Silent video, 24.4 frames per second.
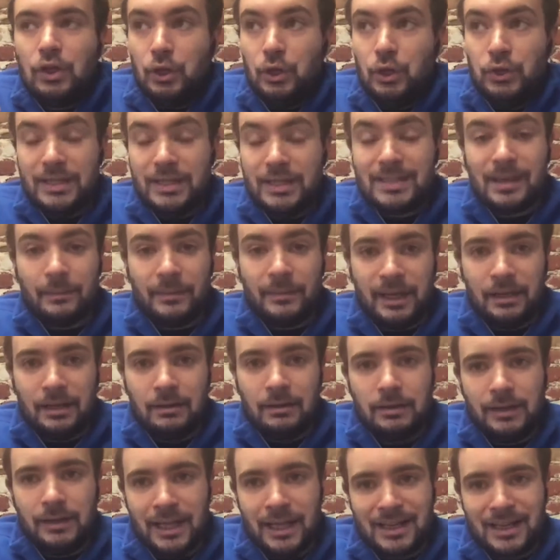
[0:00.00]
you did something
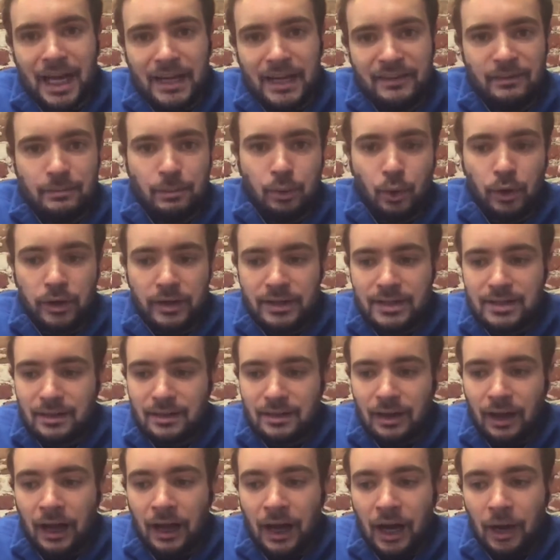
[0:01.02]
that's kind of important.
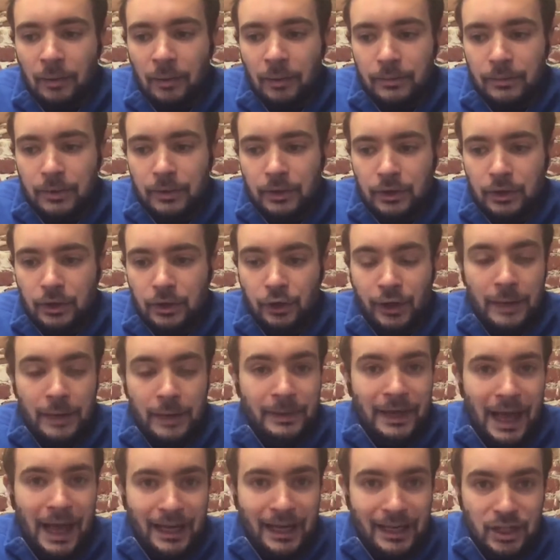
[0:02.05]
Your
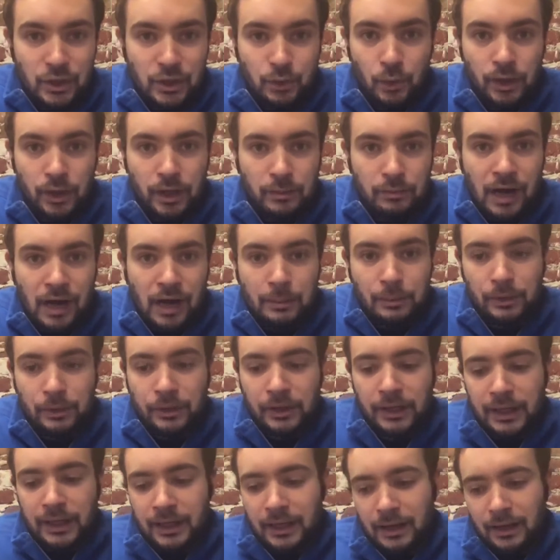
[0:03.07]
API key is working
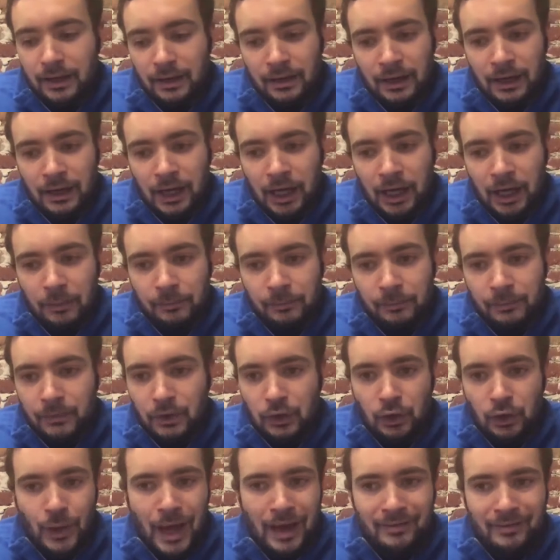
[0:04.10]
properly.
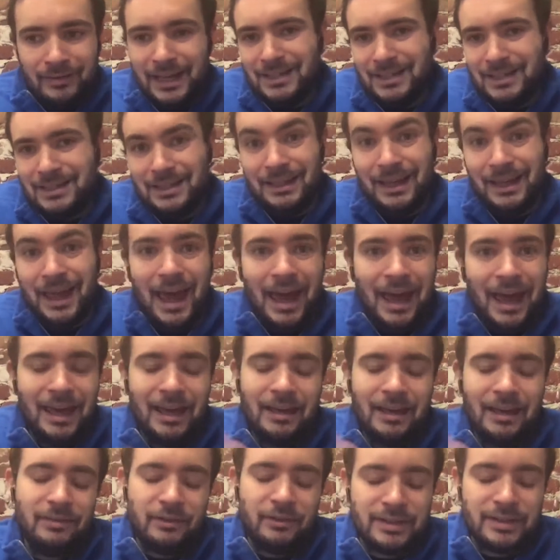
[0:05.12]
You have the
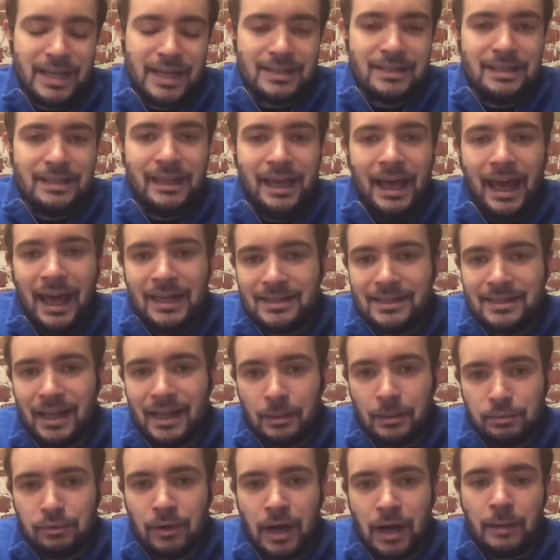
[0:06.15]
SDK, if there's an SDK set
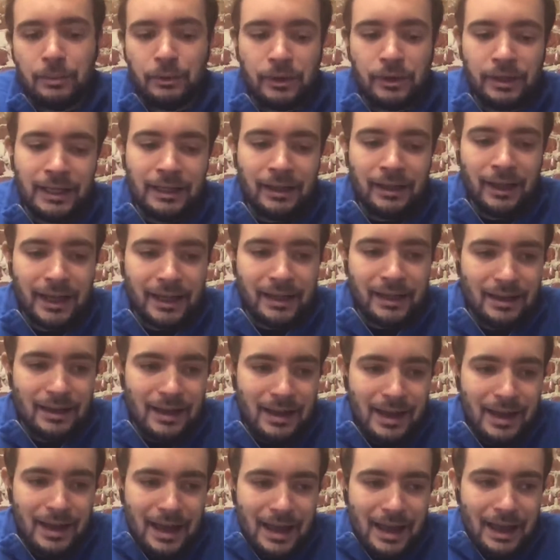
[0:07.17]
up properly. Like,
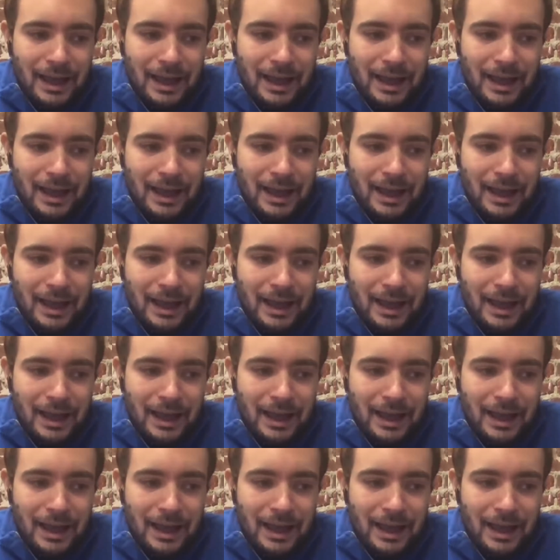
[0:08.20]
